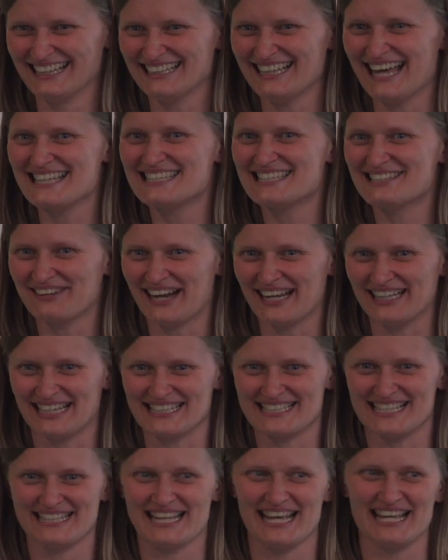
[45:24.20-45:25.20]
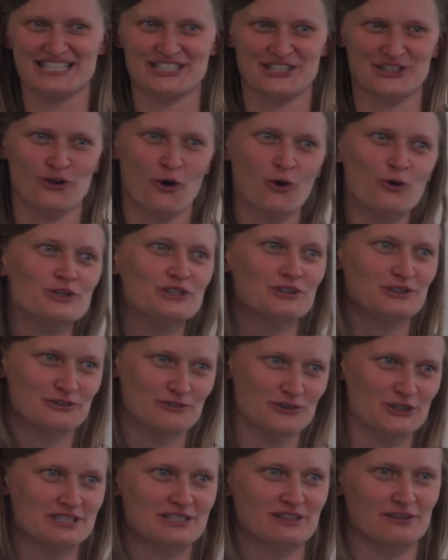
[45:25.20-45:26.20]
that's the right answer. There is no
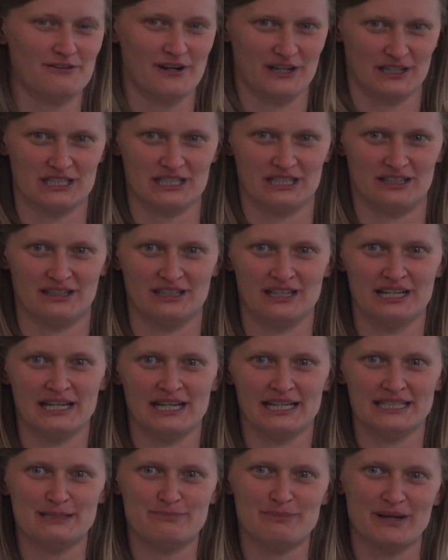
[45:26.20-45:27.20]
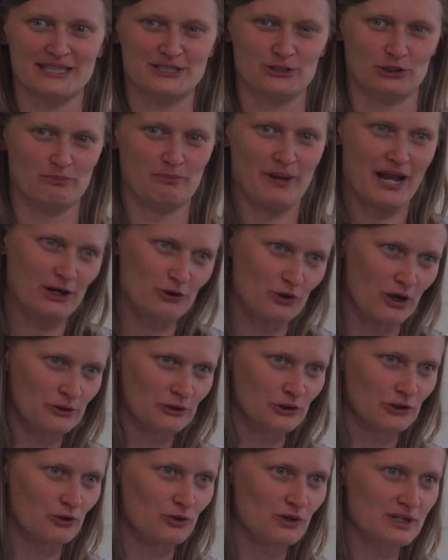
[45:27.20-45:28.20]
universal function. It depends on
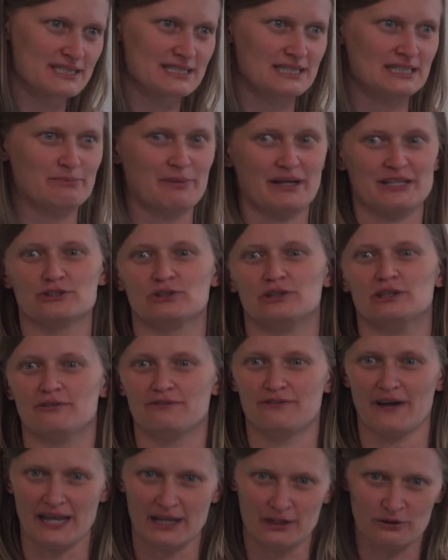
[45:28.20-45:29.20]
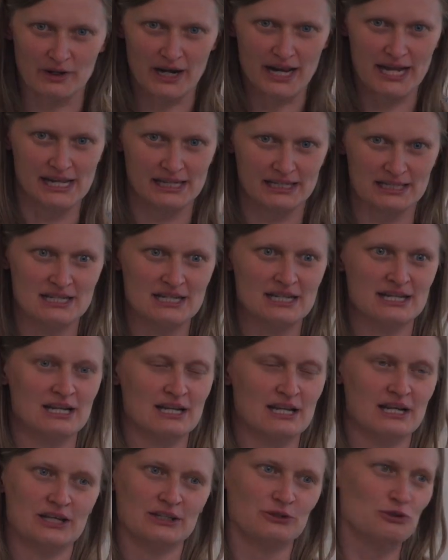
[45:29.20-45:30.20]
background noise, it depends on the fine rate,
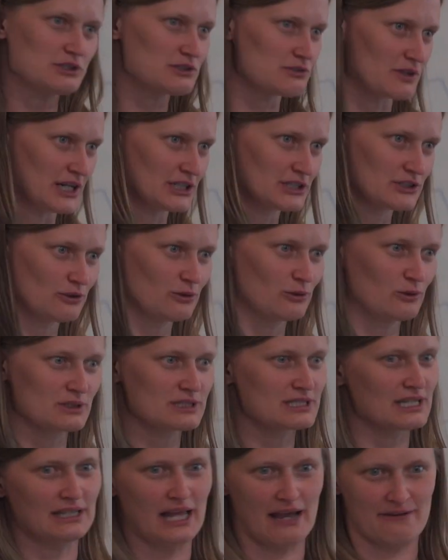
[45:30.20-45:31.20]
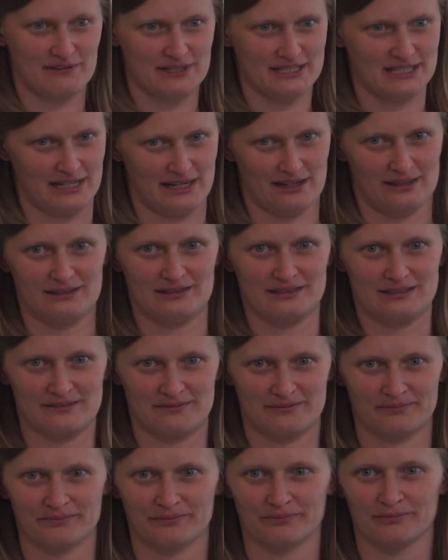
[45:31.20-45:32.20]
your thresholds, and everything else.
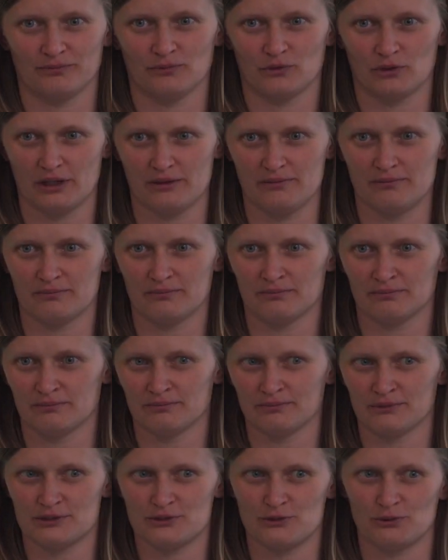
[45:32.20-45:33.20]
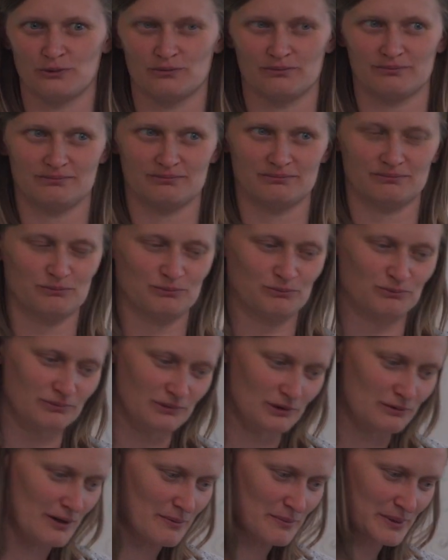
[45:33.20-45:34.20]
Okay? So
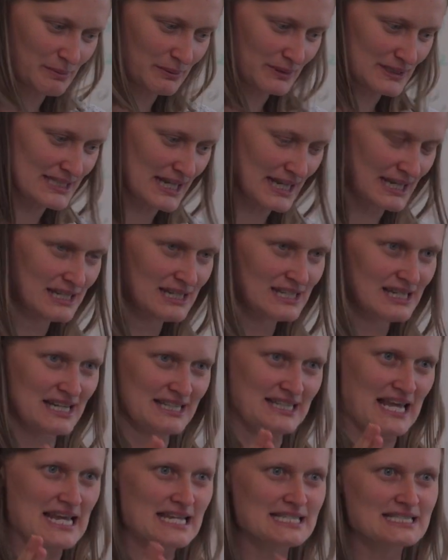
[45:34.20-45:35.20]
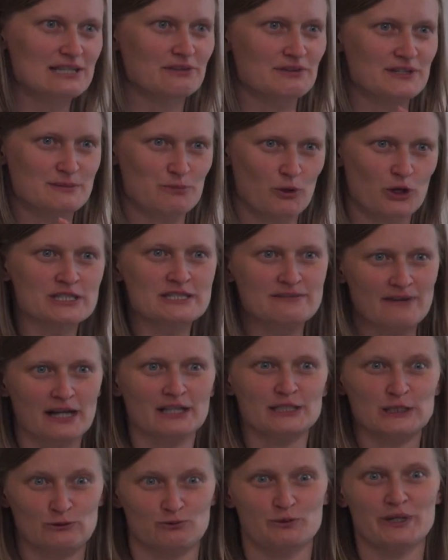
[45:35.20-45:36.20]
while people say, there is a response
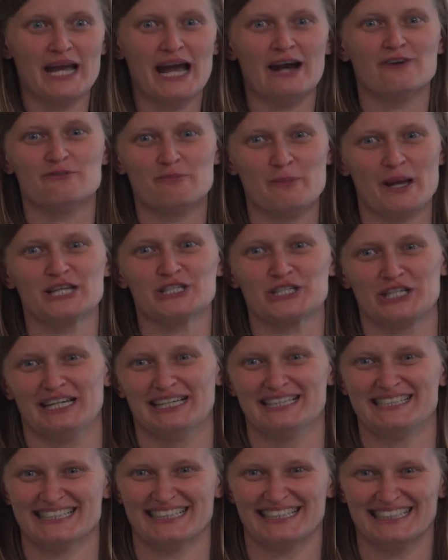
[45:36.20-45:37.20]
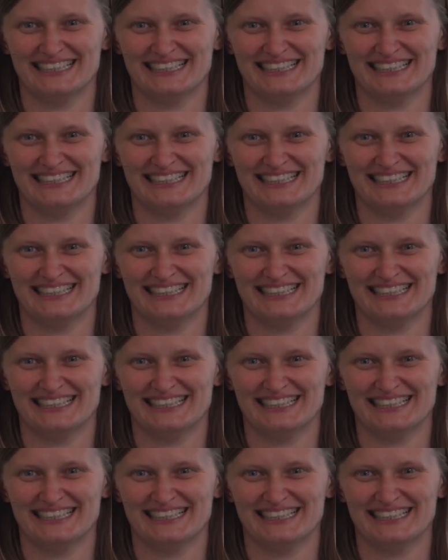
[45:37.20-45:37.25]
function we have measured,